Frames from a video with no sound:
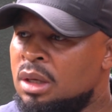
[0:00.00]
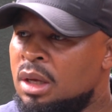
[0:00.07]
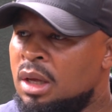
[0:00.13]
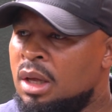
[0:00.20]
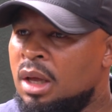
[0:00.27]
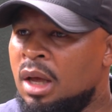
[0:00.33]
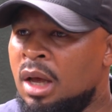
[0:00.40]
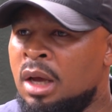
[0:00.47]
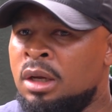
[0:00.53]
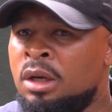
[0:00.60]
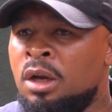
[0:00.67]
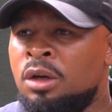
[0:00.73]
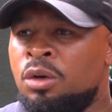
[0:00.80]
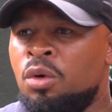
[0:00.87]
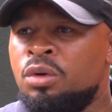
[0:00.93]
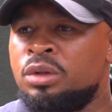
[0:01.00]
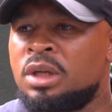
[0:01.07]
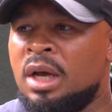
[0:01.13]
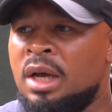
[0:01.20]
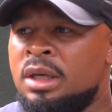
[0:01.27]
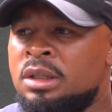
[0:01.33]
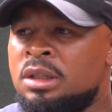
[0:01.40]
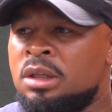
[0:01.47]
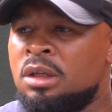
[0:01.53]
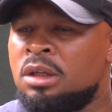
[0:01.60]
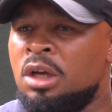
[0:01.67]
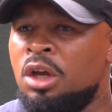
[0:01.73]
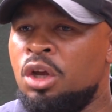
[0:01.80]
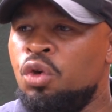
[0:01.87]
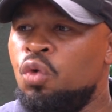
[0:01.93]
And those guys,
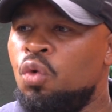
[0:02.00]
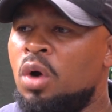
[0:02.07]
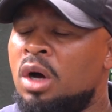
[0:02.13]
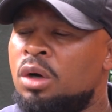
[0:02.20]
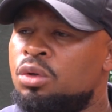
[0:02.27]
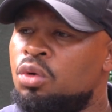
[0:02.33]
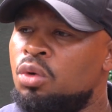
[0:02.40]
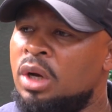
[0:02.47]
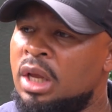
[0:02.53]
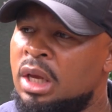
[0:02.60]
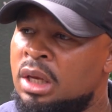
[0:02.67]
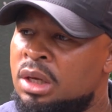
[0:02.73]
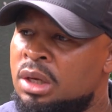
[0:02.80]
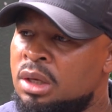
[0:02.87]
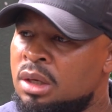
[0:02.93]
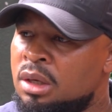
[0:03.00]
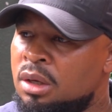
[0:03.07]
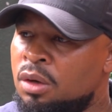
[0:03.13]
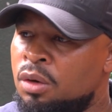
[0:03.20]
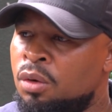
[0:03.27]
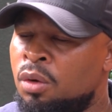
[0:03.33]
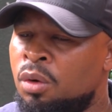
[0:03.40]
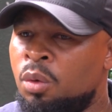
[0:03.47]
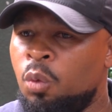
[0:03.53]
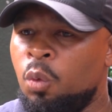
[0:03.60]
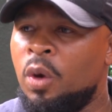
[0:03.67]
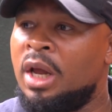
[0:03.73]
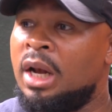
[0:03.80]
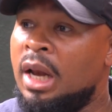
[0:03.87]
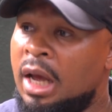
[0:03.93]
they knew how to lead. You know,
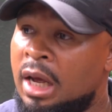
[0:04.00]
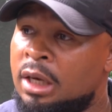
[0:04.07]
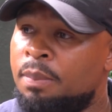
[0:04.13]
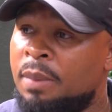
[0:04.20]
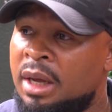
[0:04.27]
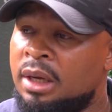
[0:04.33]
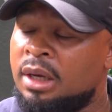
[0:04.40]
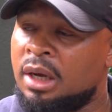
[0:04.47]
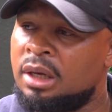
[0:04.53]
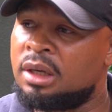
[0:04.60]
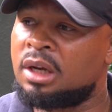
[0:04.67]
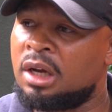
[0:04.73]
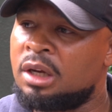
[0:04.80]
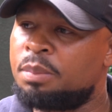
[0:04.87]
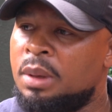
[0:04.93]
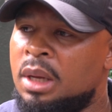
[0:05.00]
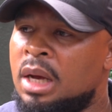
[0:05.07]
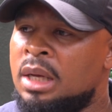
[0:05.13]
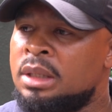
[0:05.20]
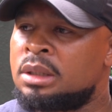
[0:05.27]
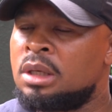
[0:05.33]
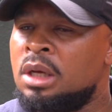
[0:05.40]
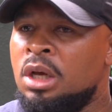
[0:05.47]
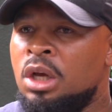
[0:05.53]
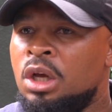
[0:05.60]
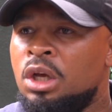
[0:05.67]
we were led by great, great players.